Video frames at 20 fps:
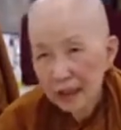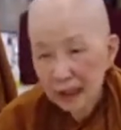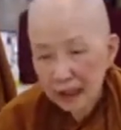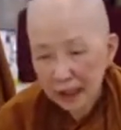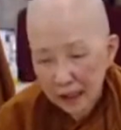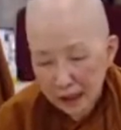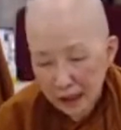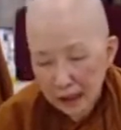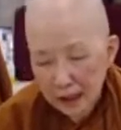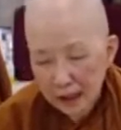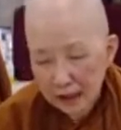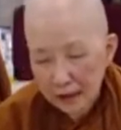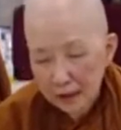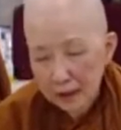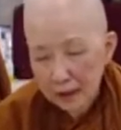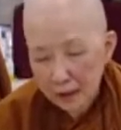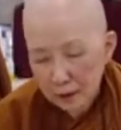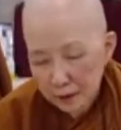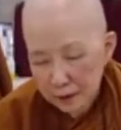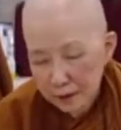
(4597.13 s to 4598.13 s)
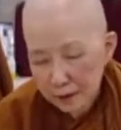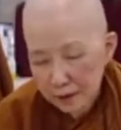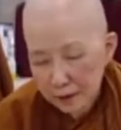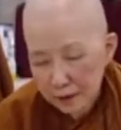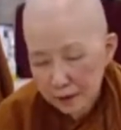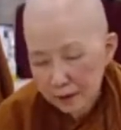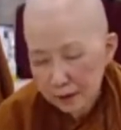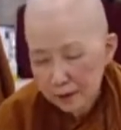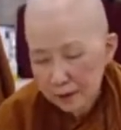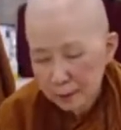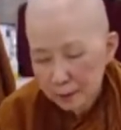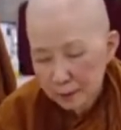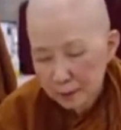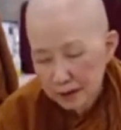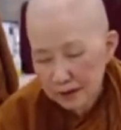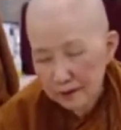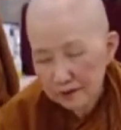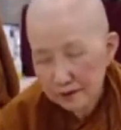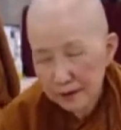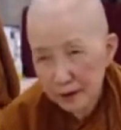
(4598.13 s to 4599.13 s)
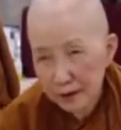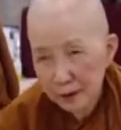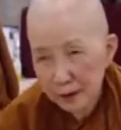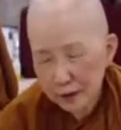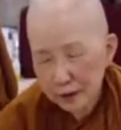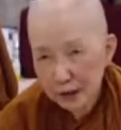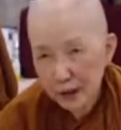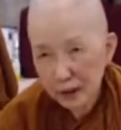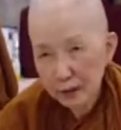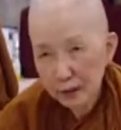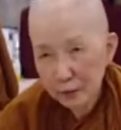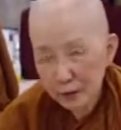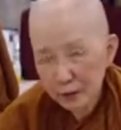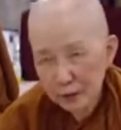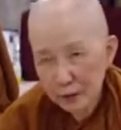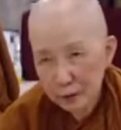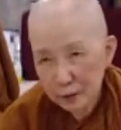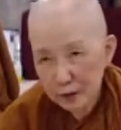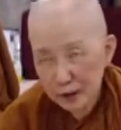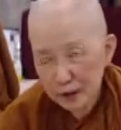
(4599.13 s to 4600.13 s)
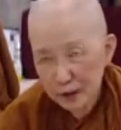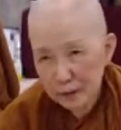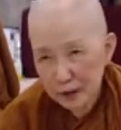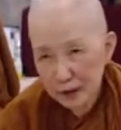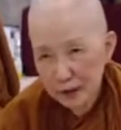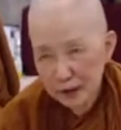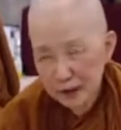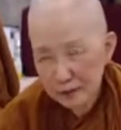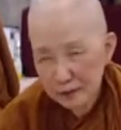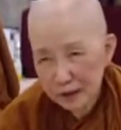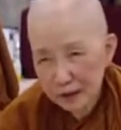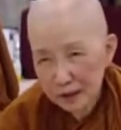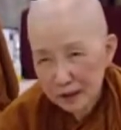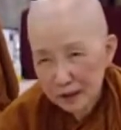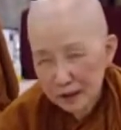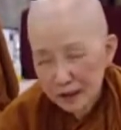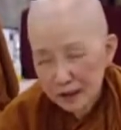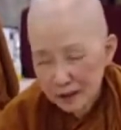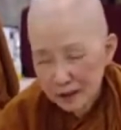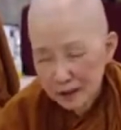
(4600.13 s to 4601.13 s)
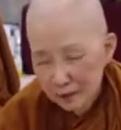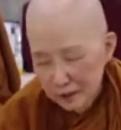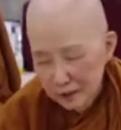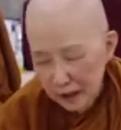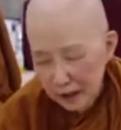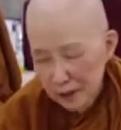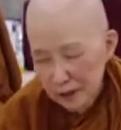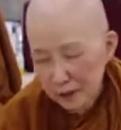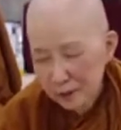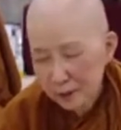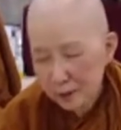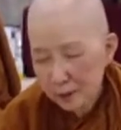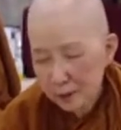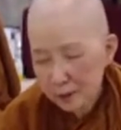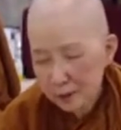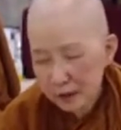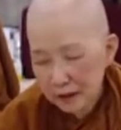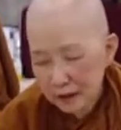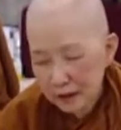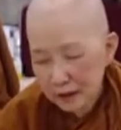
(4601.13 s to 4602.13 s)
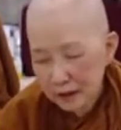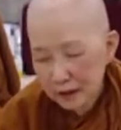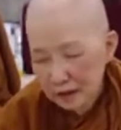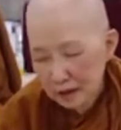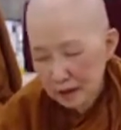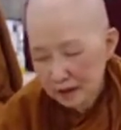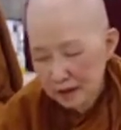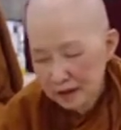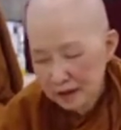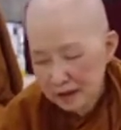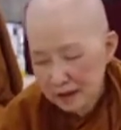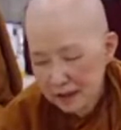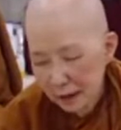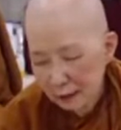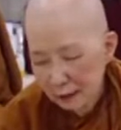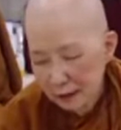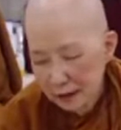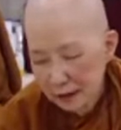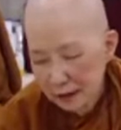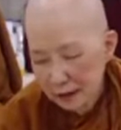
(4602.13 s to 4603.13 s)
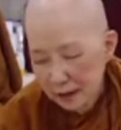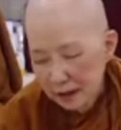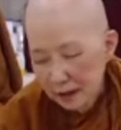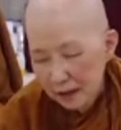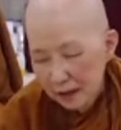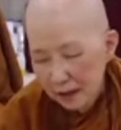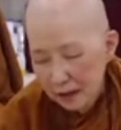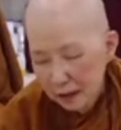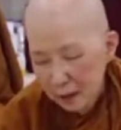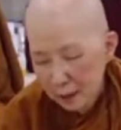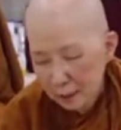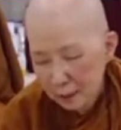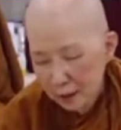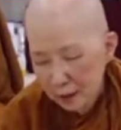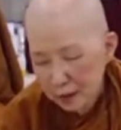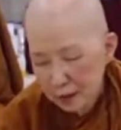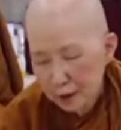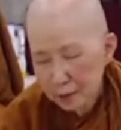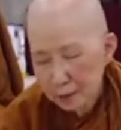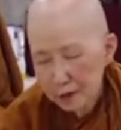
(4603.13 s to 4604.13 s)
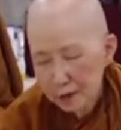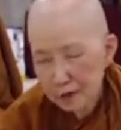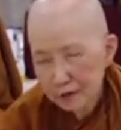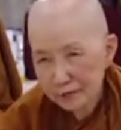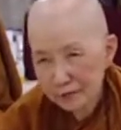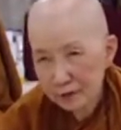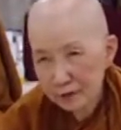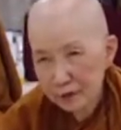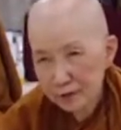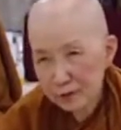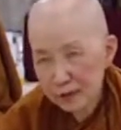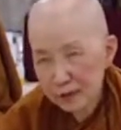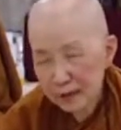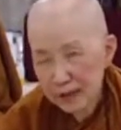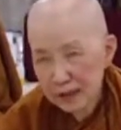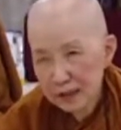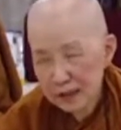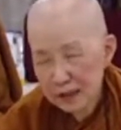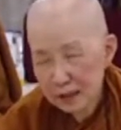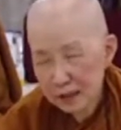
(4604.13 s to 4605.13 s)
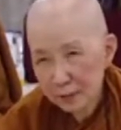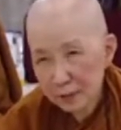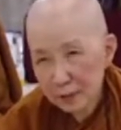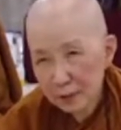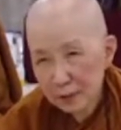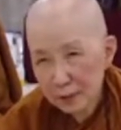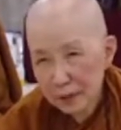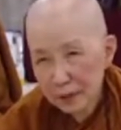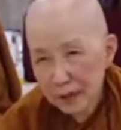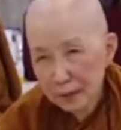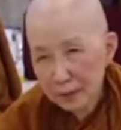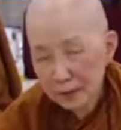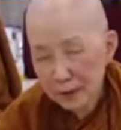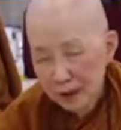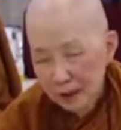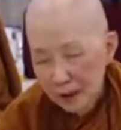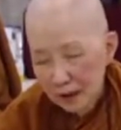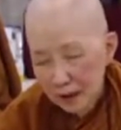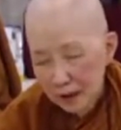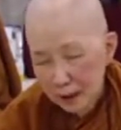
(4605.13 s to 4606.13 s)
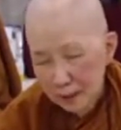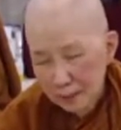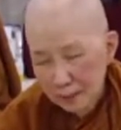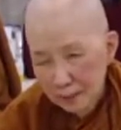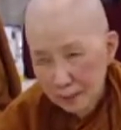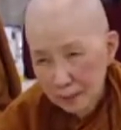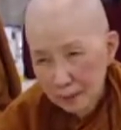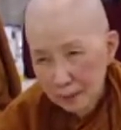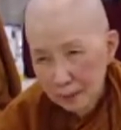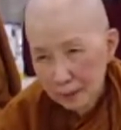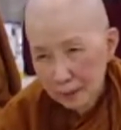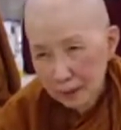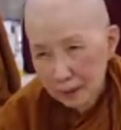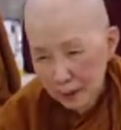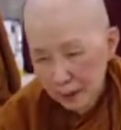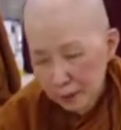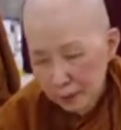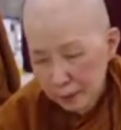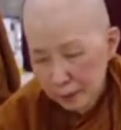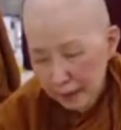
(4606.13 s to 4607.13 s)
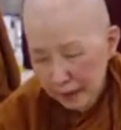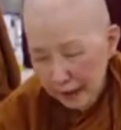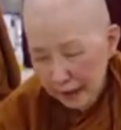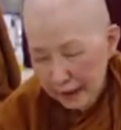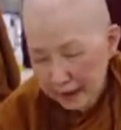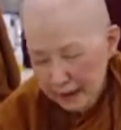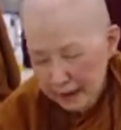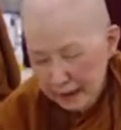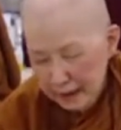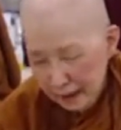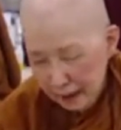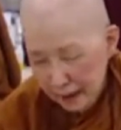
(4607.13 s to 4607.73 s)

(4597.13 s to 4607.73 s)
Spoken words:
are also preserved here in Newberry Buddhist Monastery. So there you go. Here, this is our contribution for tonight's program. We hope that